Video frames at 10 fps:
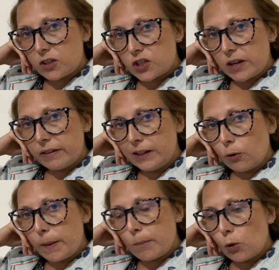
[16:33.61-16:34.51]
to share a little
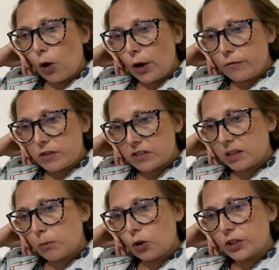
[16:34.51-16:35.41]
bit more over the
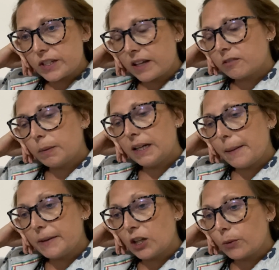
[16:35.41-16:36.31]
summer holidays, but let
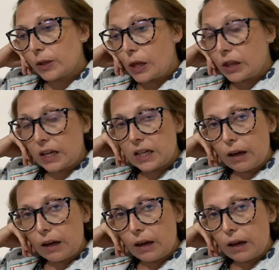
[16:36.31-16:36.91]
me know what you think.